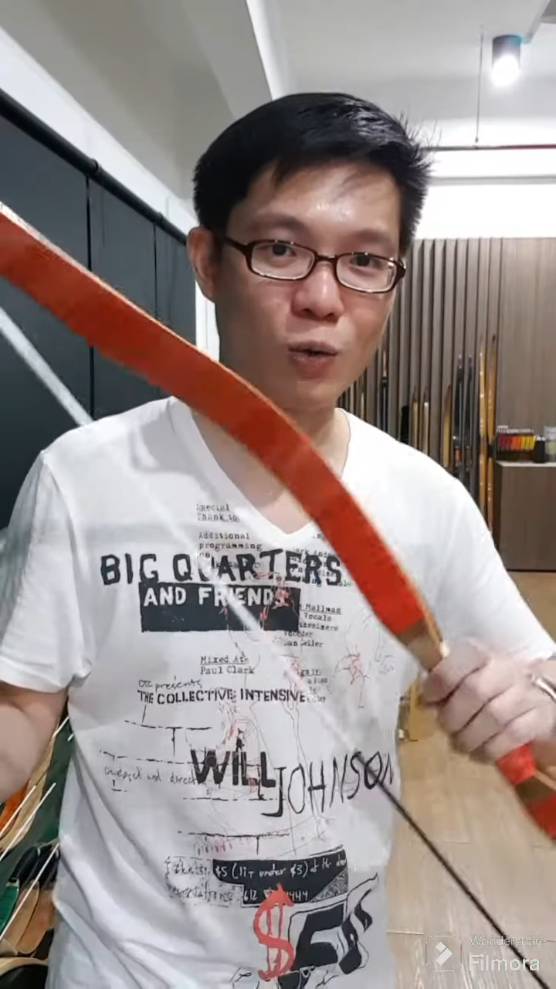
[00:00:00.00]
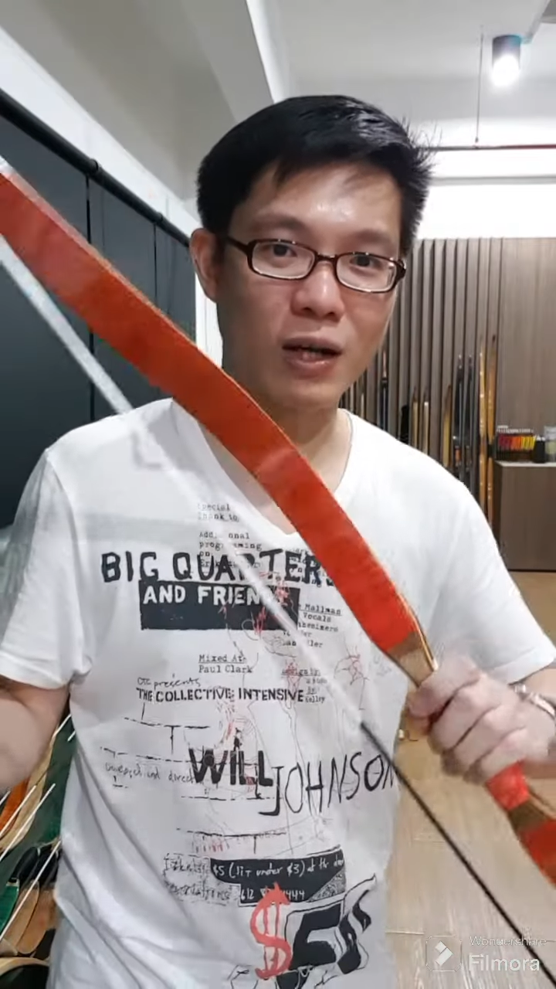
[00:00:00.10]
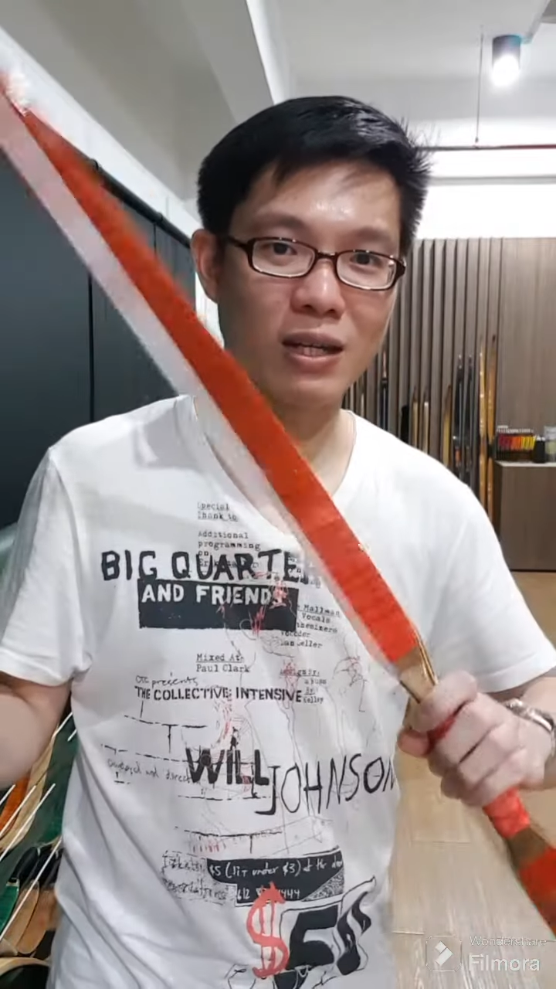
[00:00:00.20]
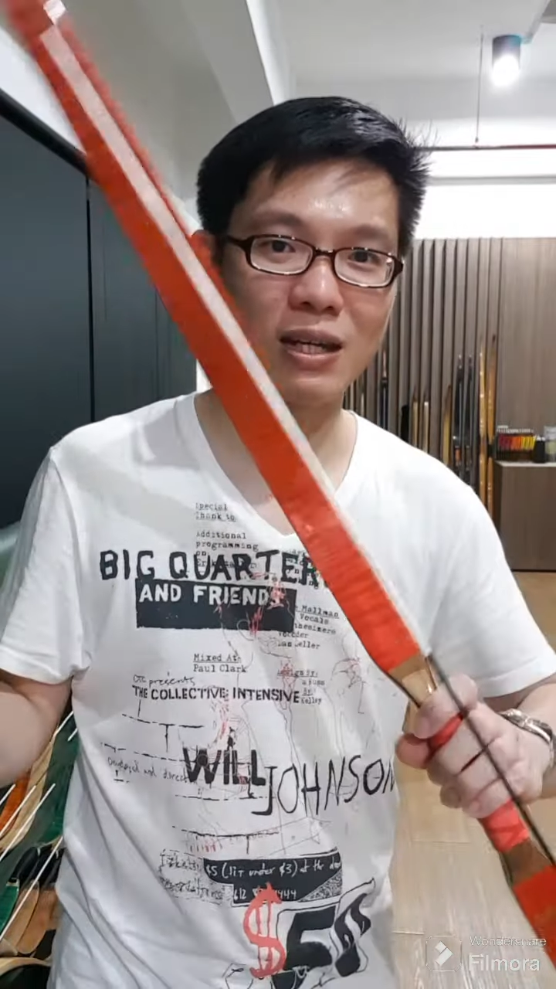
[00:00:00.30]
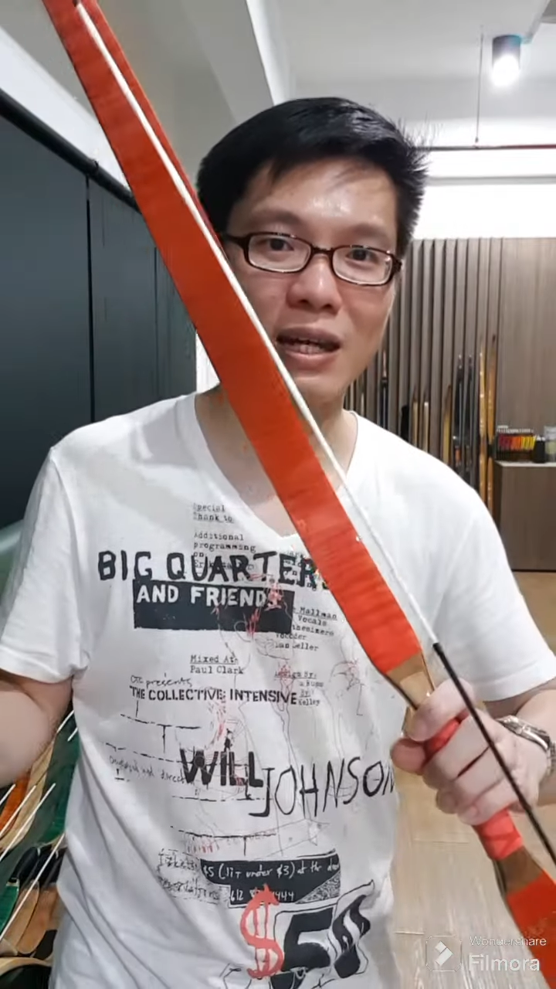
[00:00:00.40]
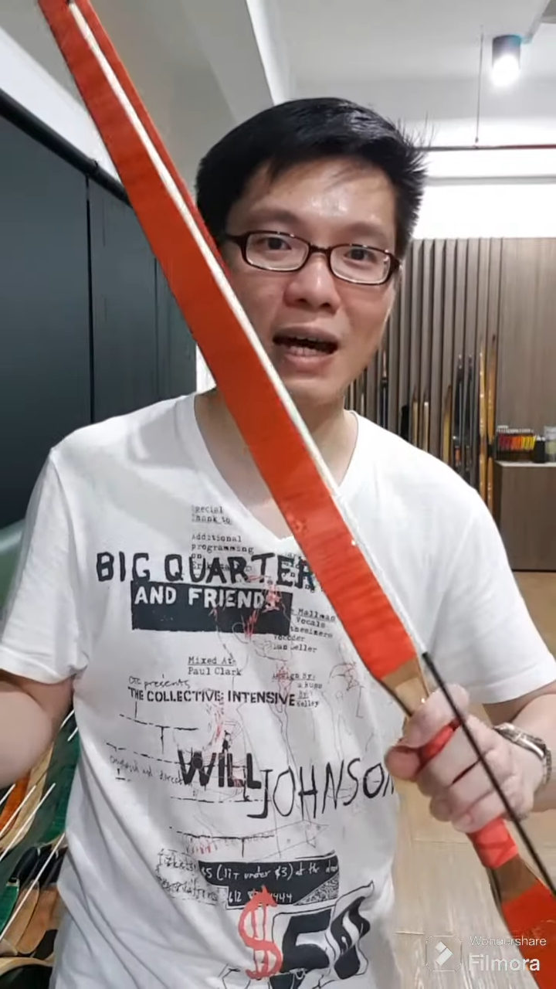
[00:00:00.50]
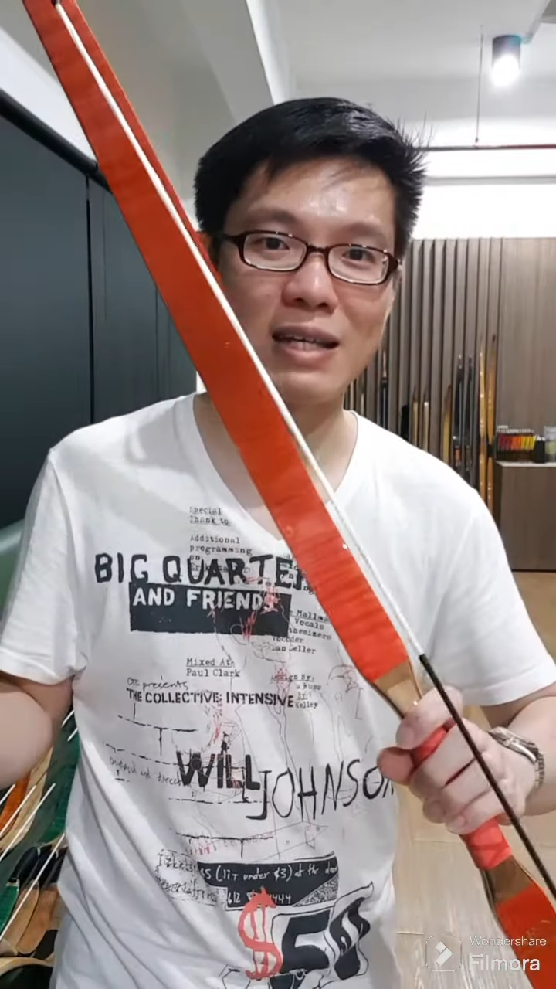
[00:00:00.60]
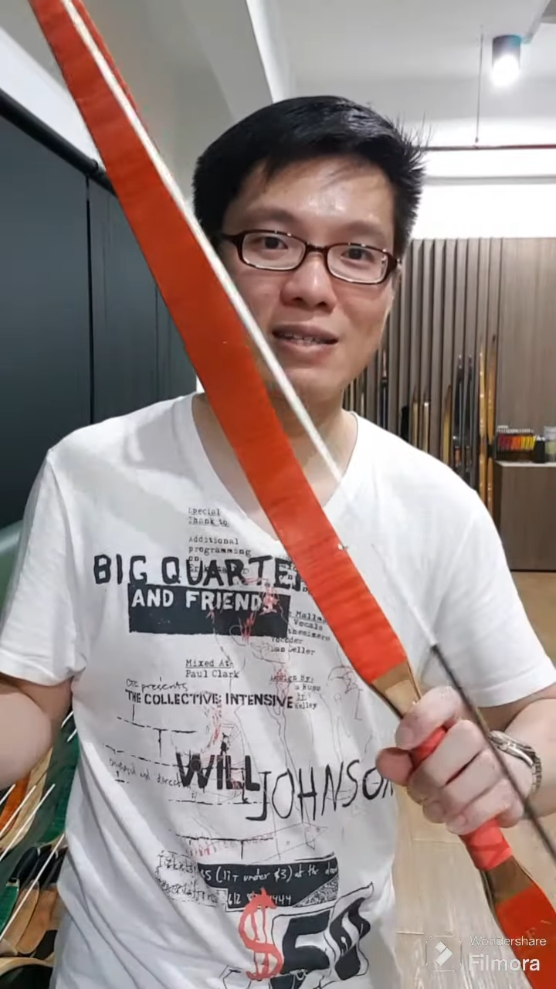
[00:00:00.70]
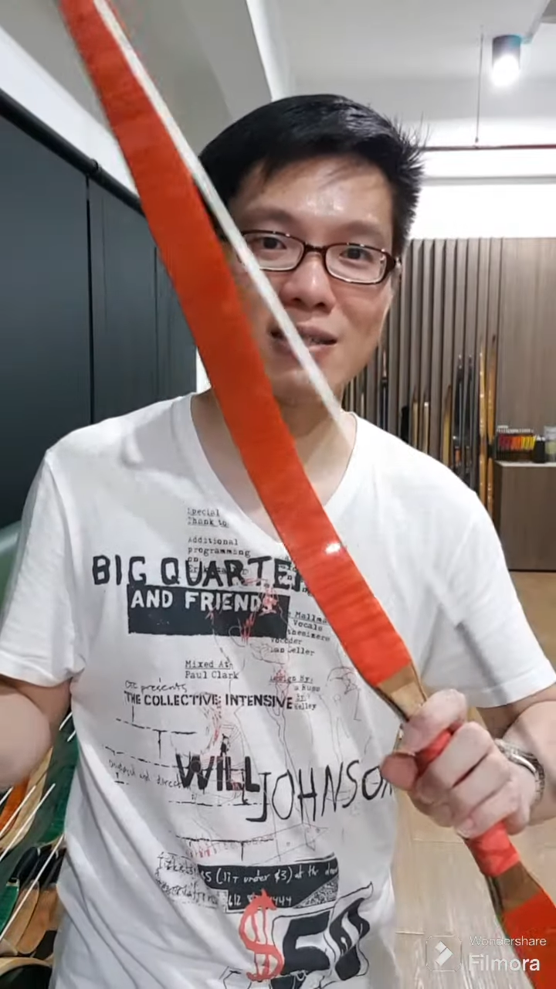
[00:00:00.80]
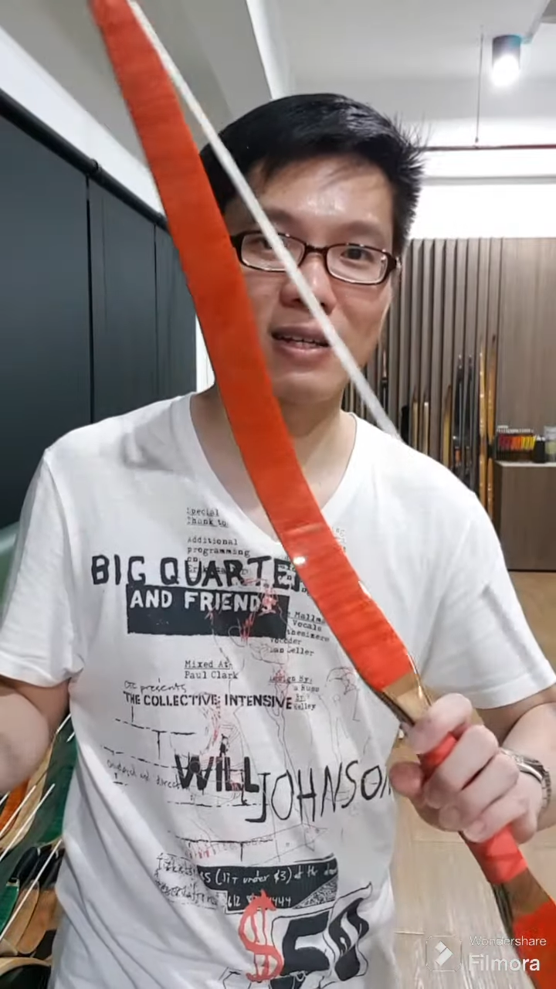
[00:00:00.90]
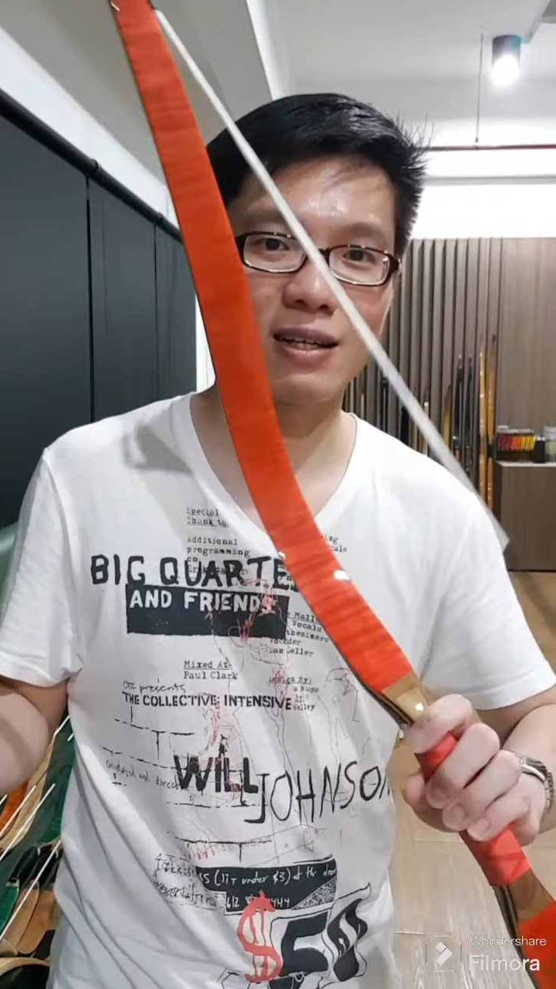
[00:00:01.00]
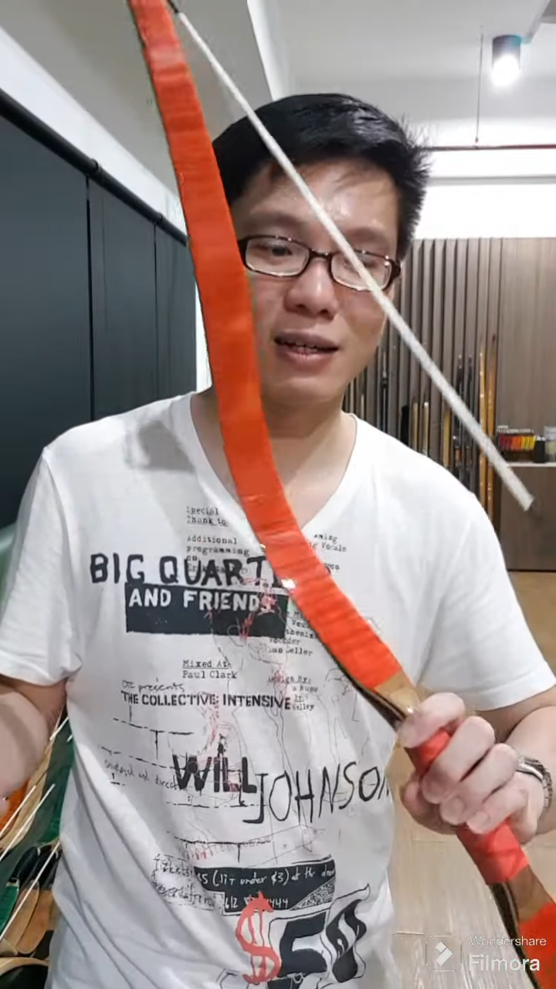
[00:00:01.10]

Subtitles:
quite nice.